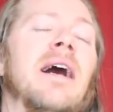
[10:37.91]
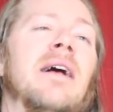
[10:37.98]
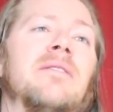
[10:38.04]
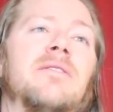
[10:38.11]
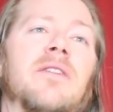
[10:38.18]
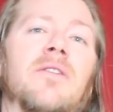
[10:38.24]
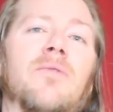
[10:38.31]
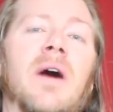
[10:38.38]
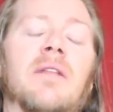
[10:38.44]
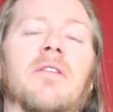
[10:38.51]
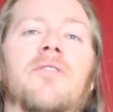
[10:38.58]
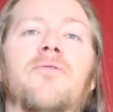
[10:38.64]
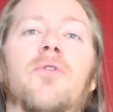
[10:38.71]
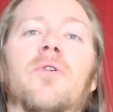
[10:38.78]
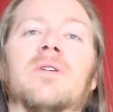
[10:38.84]
So
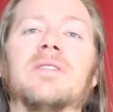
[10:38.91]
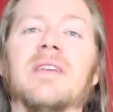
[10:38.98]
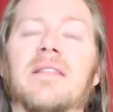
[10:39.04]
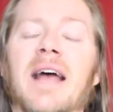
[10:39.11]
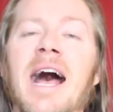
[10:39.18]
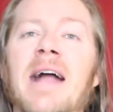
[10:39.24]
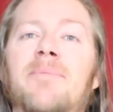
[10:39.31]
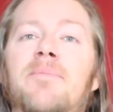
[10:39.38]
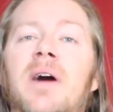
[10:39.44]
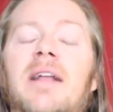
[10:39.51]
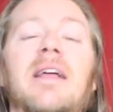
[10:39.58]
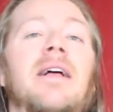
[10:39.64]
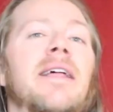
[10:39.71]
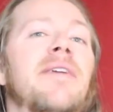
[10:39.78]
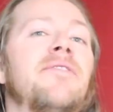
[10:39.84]
look forward to that.
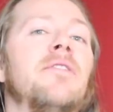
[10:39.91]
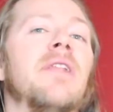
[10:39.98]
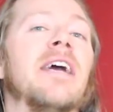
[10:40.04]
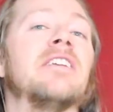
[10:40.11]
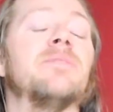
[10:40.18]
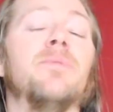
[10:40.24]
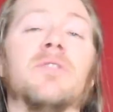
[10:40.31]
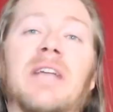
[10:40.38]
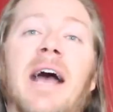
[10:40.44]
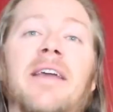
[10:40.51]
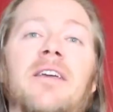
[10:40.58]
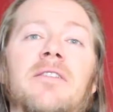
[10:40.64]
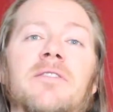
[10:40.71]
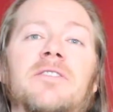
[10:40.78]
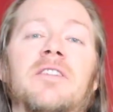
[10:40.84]
But if you like
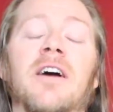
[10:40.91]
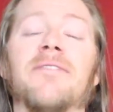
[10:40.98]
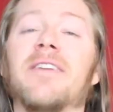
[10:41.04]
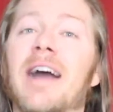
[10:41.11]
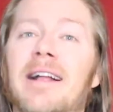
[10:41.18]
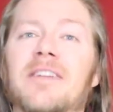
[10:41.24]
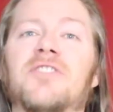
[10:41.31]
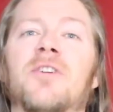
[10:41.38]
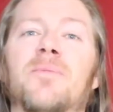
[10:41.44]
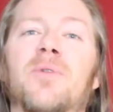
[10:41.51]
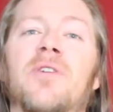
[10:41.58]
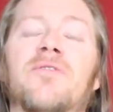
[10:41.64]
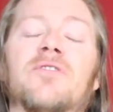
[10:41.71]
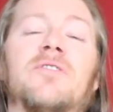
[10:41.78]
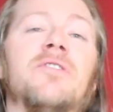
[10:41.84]
spectacular stuff, got to jump
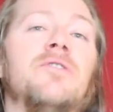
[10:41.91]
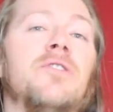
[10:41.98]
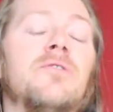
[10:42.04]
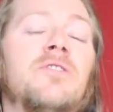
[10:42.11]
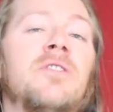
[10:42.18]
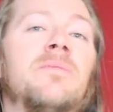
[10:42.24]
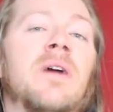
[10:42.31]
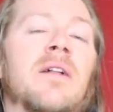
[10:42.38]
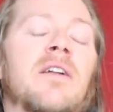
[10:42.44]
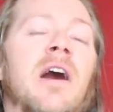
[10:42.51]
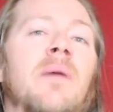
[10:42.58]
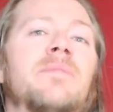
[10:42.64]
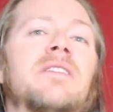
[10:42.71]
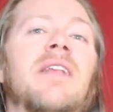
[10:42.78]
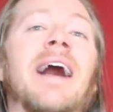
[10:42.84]
over to
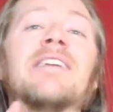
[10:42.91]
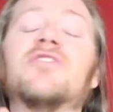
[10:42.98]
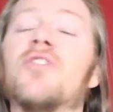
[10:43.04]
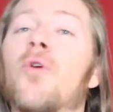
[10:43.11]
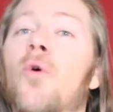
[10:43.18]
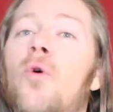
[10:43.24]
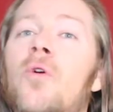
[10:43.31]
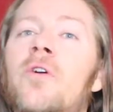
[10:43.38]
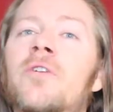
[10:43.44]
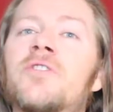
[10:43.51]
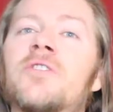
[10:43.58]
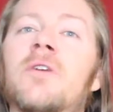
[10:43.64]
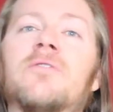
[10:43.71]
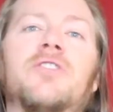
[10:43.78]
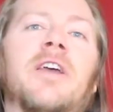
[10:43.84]
youtube.com/The Horror
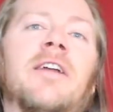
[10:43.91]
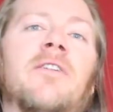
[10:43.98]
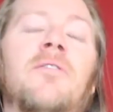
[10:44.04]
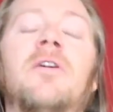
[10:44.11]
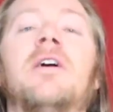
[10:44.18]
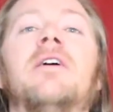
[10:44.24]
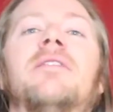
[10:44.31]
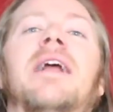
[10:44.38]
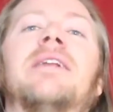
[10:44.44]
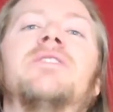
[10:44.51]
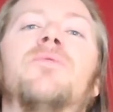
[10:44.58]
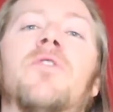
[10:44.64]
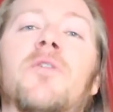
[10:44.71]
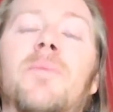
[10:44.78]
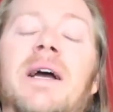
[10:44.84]
Show channel.
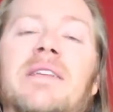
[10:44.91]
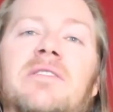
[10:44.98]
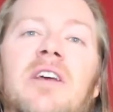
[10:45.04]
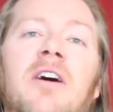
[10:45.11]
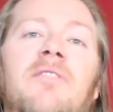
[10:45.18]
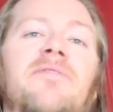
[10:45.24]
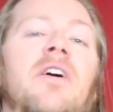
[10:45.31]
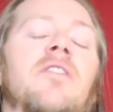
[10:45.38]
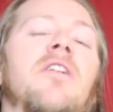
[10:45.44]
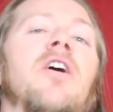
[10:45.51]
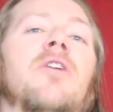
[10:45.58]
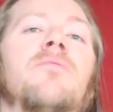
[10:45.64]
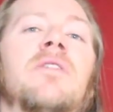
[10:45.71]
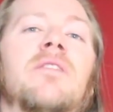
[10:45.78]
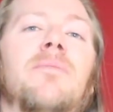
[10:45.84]
That's where myself,
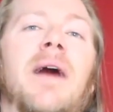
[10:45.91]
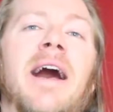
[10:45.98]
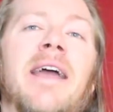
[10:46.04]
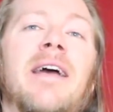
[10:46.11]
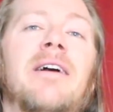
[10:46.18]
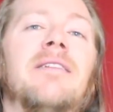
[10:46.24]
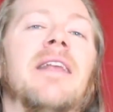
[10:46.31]
along with my